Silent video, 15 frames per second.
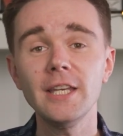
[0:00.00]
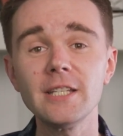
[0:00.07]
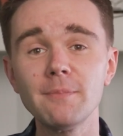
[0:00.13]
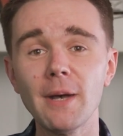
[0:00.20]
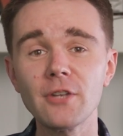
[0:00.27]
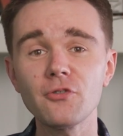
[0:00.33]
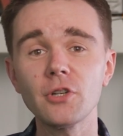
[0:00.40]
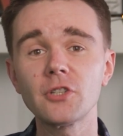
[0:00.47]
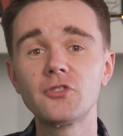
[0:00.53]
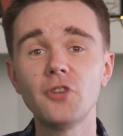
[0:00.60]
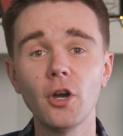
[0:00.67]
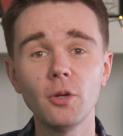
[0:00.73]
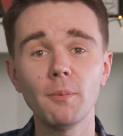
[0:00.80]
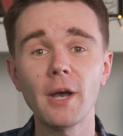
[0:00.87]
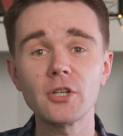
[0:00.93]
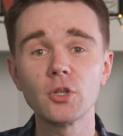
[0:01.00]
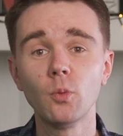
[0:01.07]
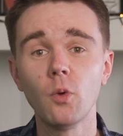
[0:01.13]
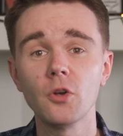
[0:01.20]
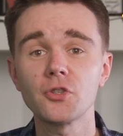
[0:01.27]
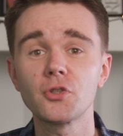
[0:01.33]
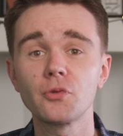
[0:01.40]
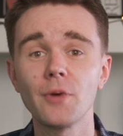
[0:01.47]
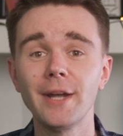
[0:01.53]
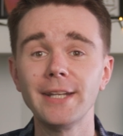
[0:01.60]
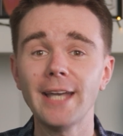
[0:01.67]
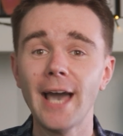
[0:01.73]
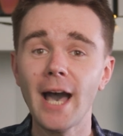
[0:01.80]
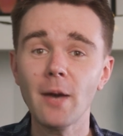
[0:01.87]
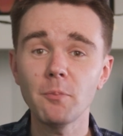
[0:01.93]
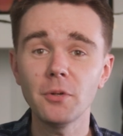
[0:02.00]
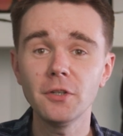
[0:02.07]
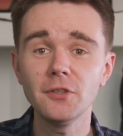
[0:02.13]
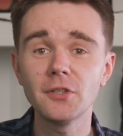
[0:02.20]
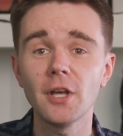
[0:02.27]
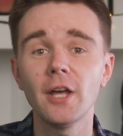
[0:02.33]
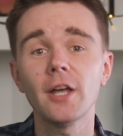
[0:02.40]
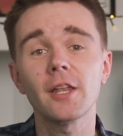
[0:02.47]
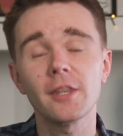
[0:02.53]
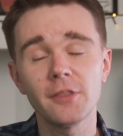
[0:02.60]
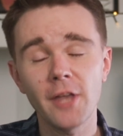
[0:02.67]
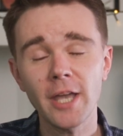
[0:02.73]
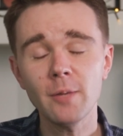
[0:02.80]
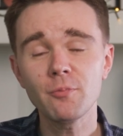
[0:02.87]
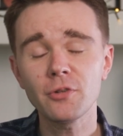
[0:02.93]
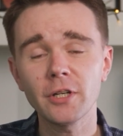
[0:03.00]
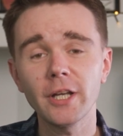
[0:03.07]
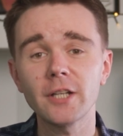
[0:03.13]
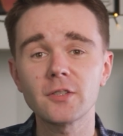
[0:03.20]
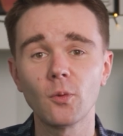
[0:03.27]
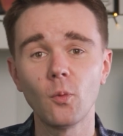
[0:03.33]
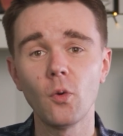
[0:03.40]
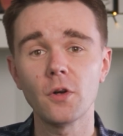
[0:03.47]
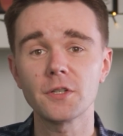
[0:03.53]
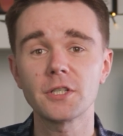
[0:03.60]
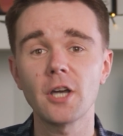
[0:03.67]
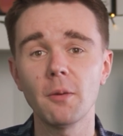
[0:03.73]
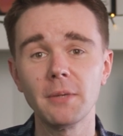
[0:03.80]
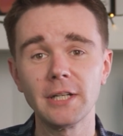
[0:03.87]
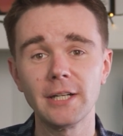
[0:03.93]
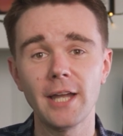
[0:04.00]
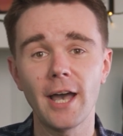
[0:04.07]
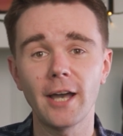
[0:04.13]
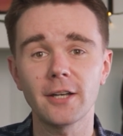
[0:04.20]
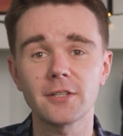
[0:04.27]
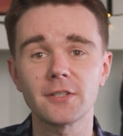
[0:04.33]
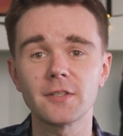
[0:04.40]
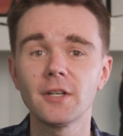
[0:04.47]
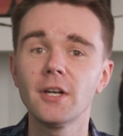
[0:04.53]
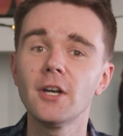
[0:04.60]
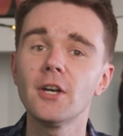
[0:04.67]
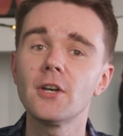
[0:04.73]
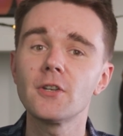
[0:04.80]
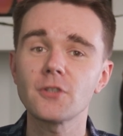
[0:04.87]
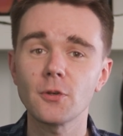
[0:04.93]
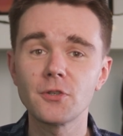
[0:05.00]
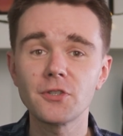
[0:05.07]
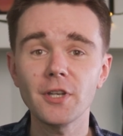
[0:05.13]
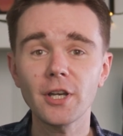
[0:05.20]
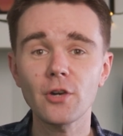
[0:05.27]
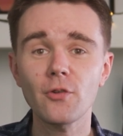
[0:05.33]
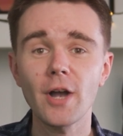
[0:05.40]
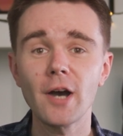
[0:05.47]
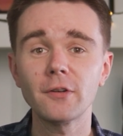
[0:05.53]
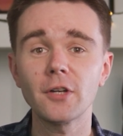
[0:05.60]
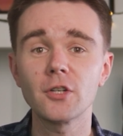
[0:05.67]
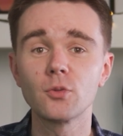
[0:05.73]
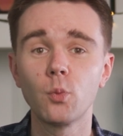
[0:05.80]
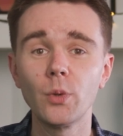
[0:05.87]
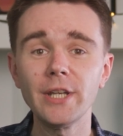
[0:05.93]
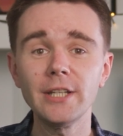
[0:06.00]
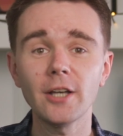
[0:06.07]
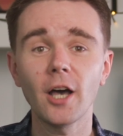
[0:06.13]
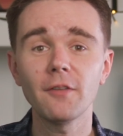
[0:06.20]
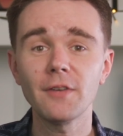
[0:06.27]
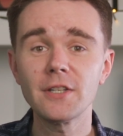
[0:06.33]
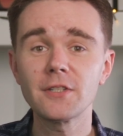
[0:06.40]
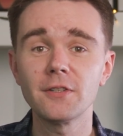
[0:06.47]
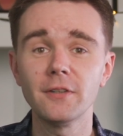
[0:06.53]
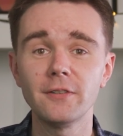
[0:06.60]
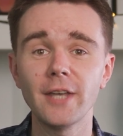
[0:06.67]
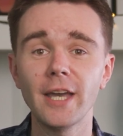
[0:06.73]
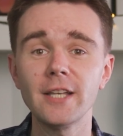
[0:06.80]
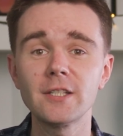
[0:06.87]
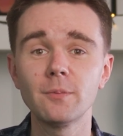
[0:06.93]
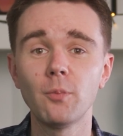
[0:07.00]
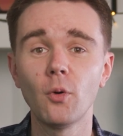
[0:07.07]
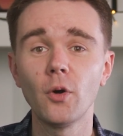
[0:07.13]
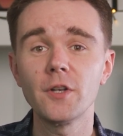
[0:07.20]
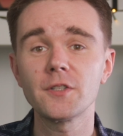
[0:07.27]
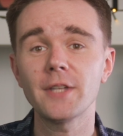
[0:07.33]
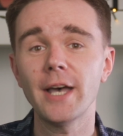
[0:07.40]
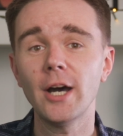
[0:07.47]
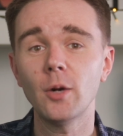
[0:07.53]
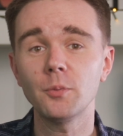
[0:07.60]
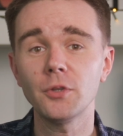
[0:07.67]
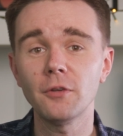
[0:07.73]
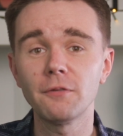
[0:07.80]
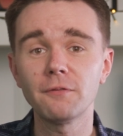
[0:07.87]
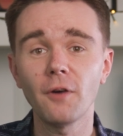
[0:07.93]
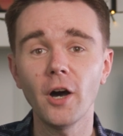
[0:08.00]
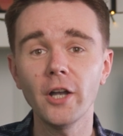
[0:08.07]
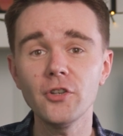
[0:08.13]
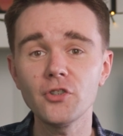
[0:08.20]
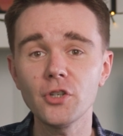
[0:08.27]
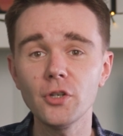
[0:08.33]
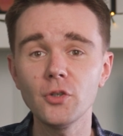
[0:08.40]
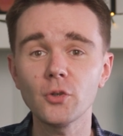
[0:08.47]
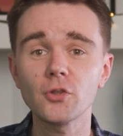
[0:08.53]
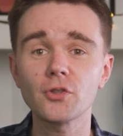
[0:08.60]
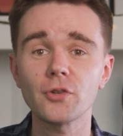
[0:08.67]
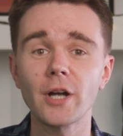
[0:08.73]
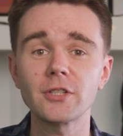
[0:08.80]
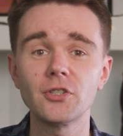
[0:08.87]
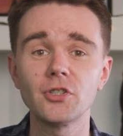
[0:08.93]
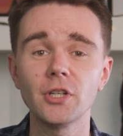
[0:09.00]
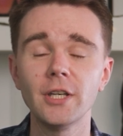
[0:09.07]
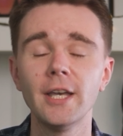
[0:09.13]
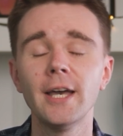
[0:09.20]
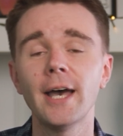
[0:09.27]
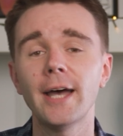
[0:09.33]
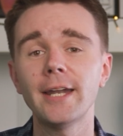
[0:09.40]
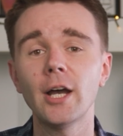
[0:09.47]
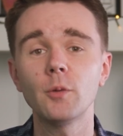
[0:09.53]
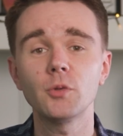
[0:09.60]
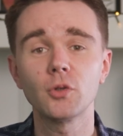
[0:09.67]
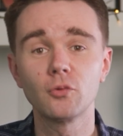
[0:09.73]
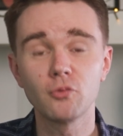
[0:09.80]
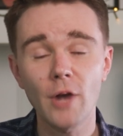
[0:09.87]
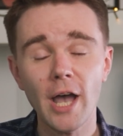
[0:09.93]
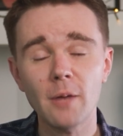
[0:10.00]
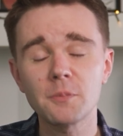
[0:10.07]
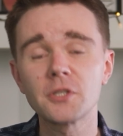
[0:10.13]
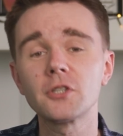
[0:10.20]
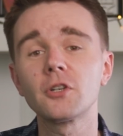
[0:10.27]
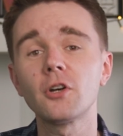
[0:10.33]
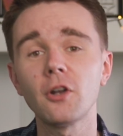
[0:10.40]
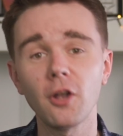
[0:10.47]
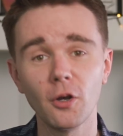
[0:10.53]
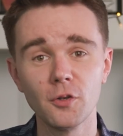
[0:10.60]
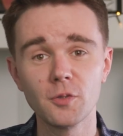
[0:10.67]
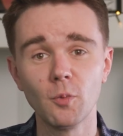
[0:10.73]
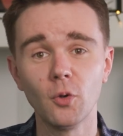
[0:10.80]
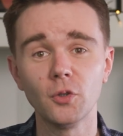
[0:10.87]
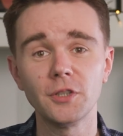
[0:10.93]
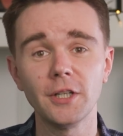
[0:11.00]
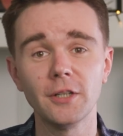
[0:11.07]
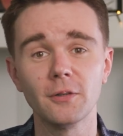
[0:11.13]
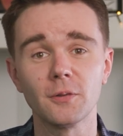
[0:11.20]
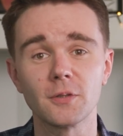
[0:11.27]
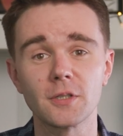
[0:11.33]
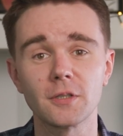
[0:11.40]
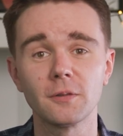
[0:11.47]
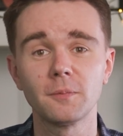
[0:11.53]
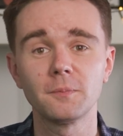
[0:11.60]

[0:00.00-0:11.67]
These metrics don't measure what's already happened, they predict what's coming next. So stick around as we dive into the data points that help you fine-tune your strategy and help your reps close more deals.